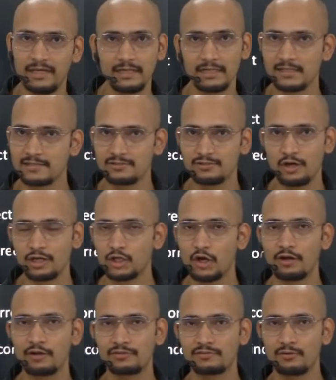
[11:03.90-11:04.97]
does not talk
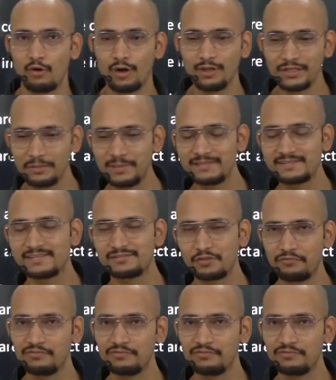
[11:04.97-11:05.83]
on the basis of